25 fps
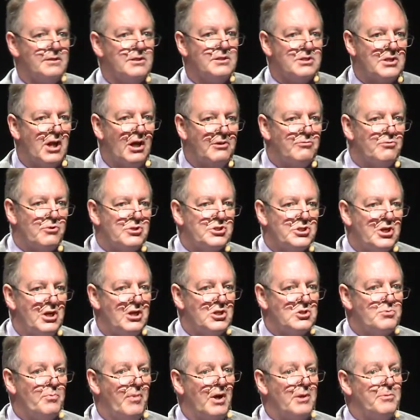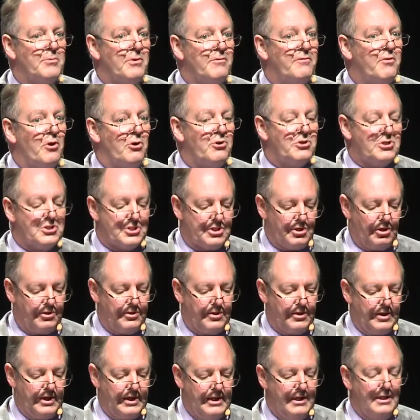Design research might be focused
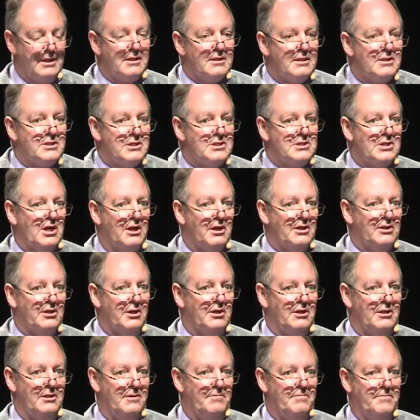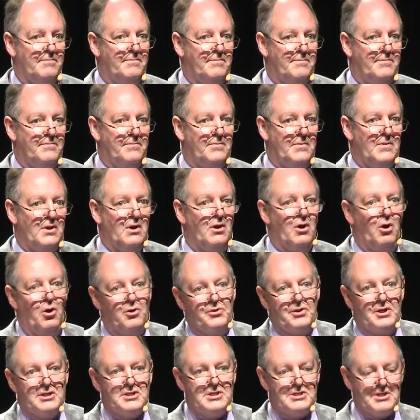on the designer,
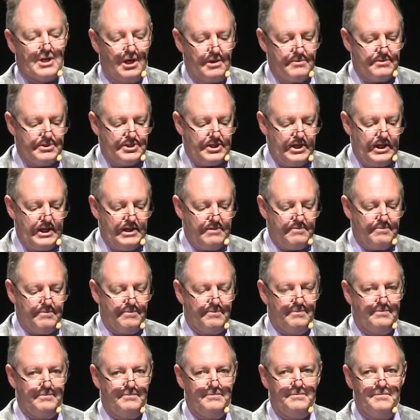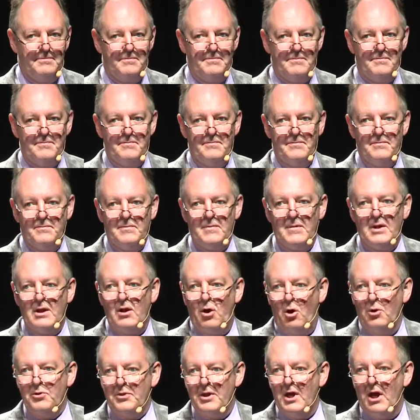on the design team,
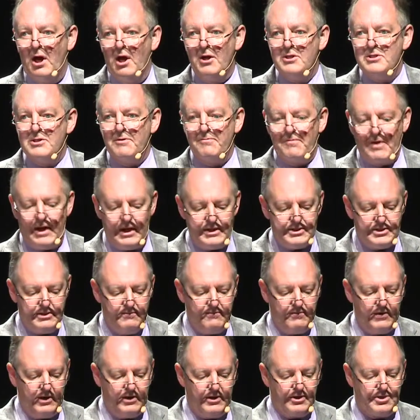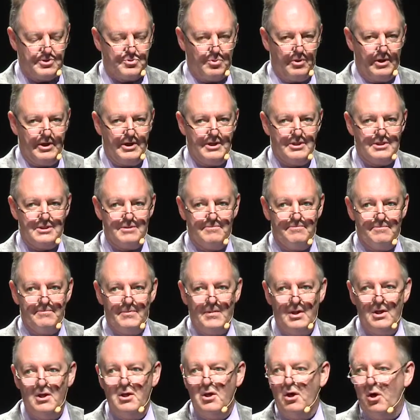on the artifact in various ways,
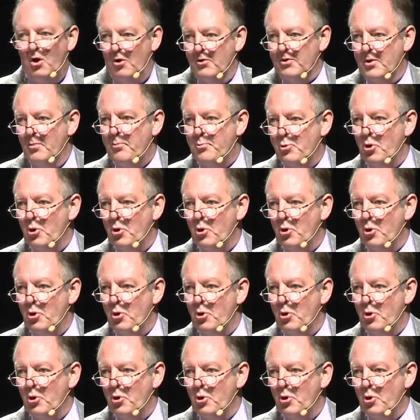on the